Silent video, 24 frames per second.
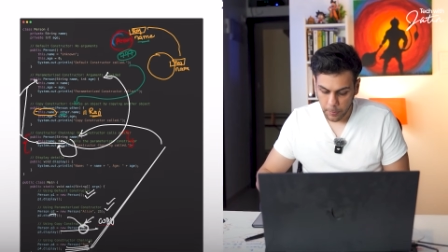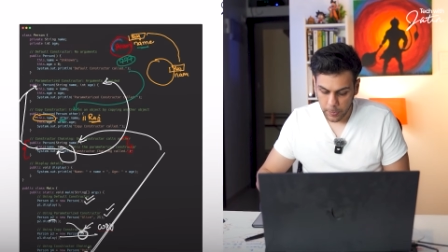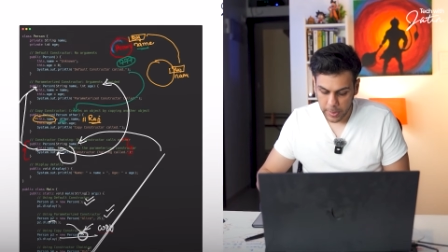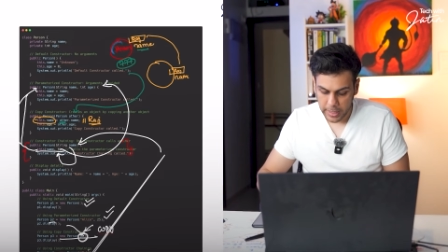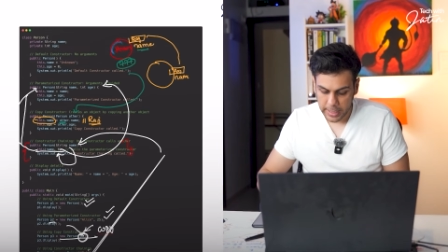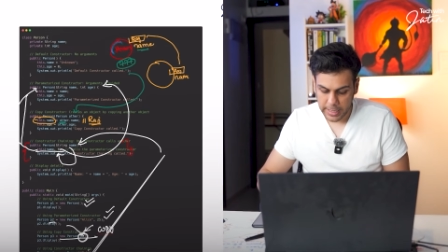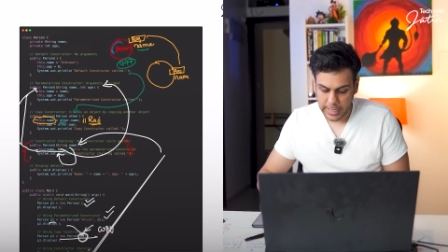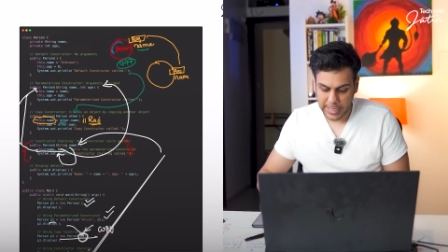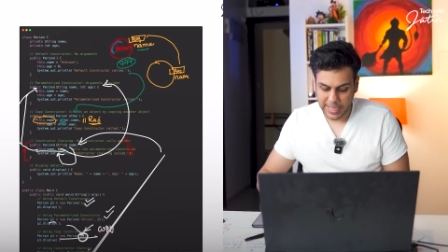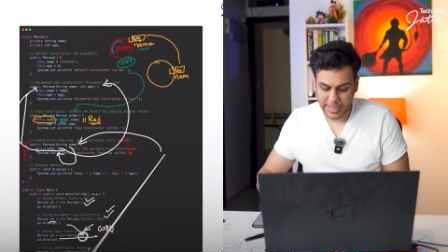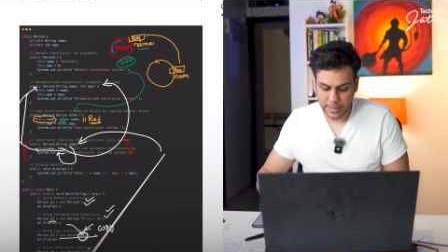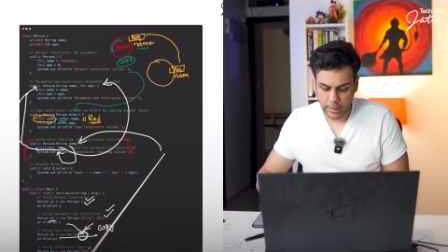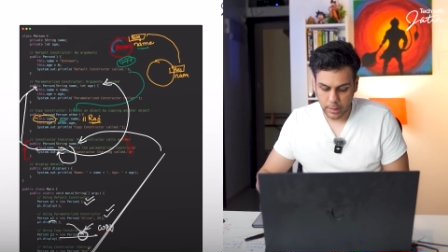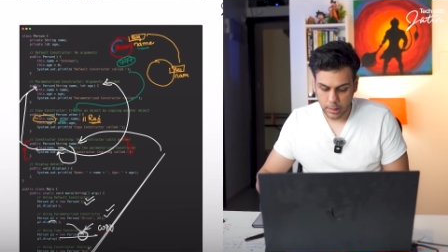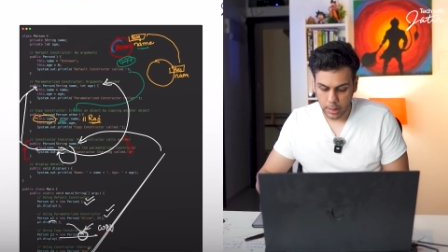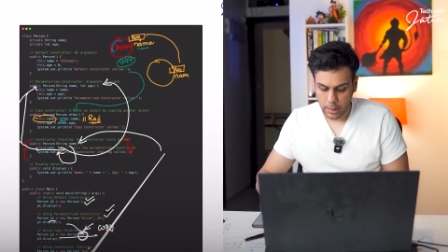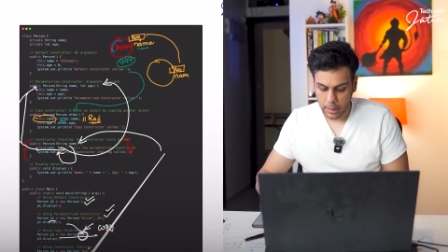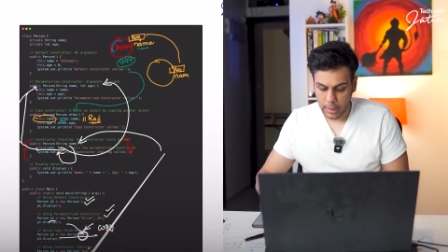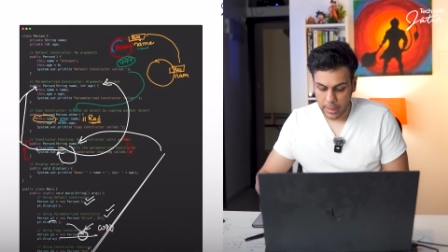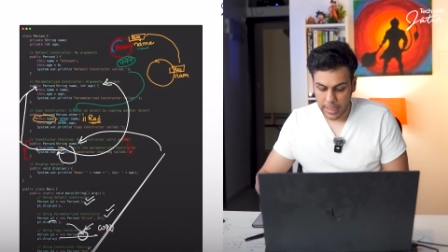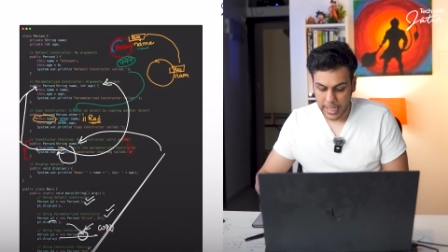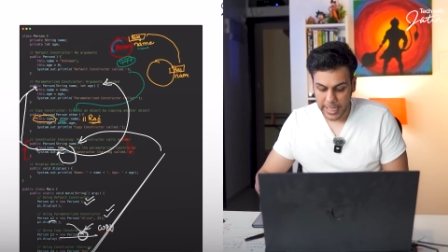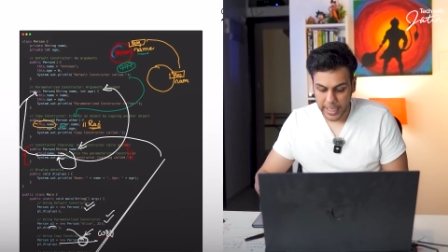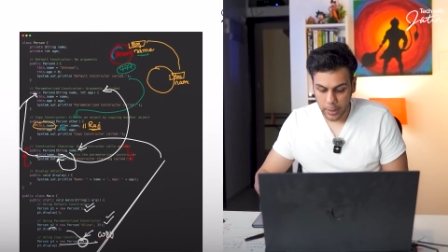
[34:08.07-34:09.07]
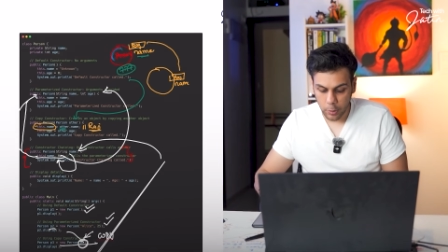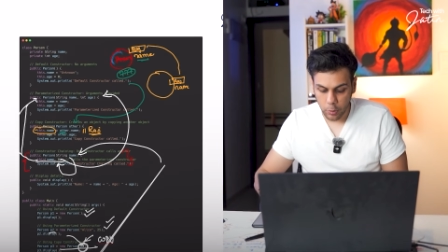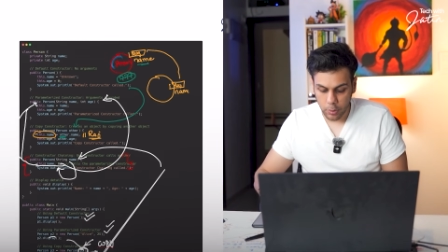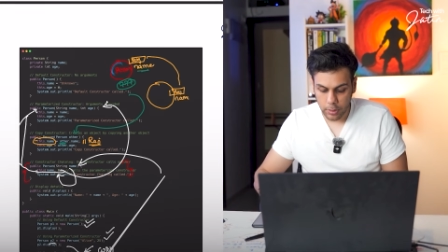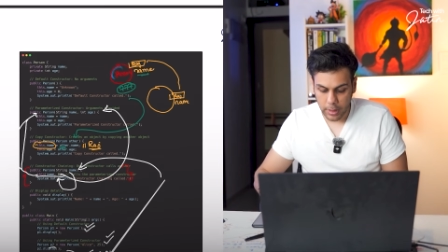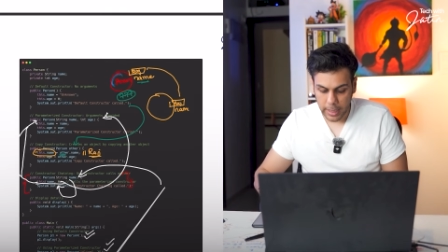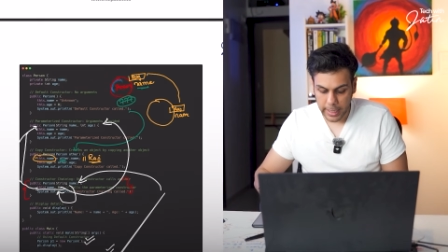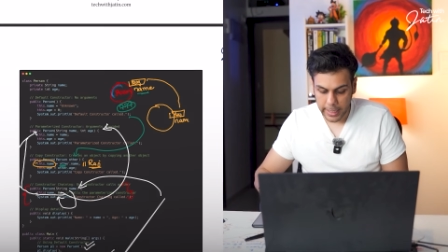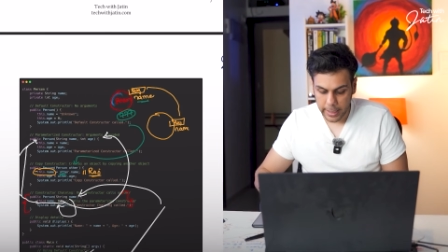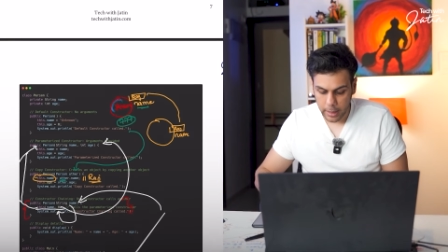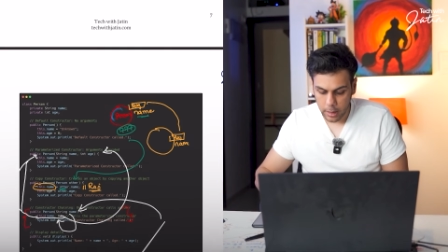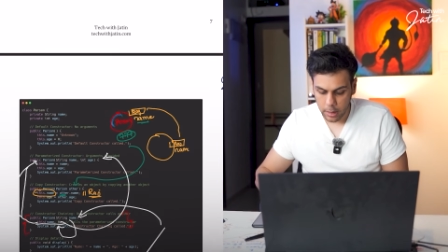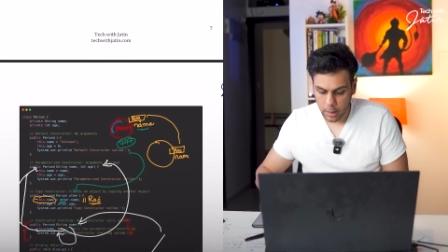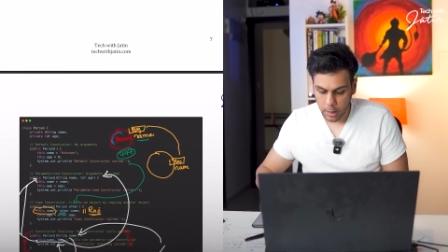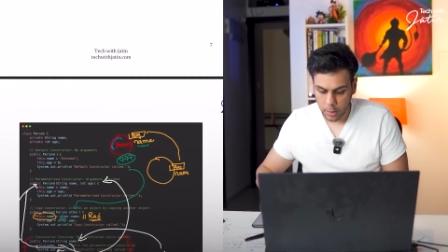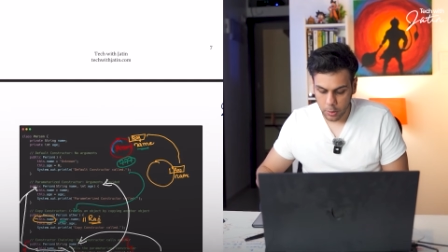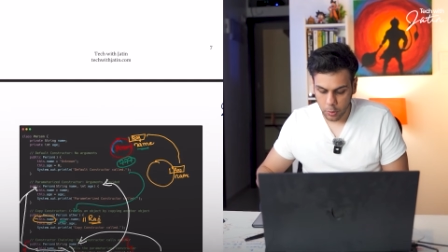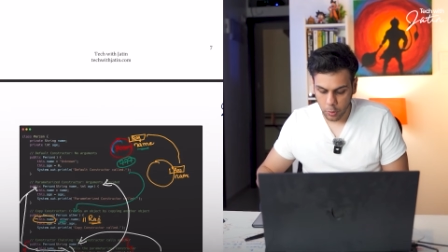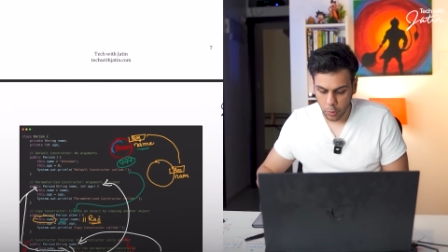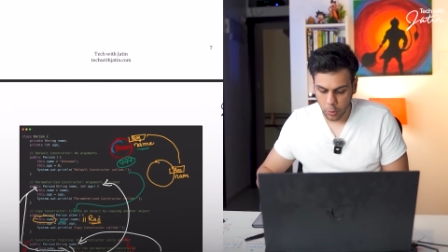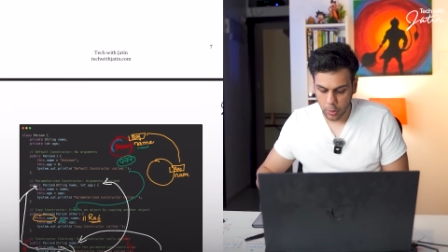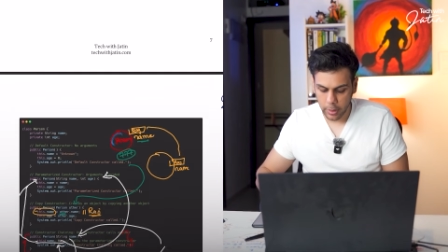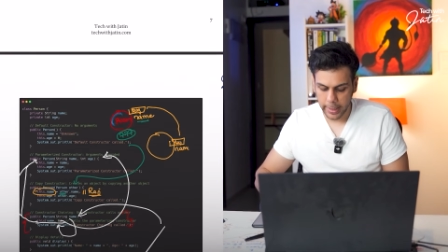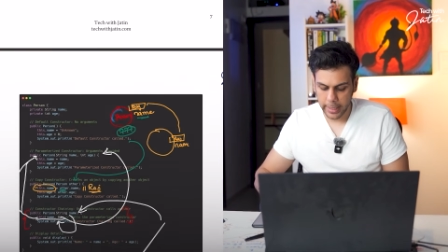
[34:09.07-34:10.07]
Please try to write the
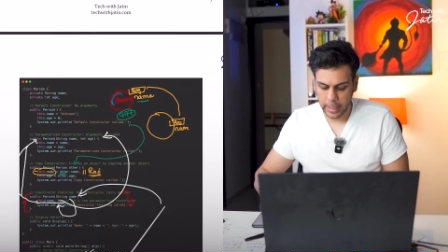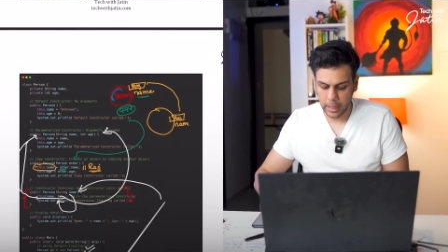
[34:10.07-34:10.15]
code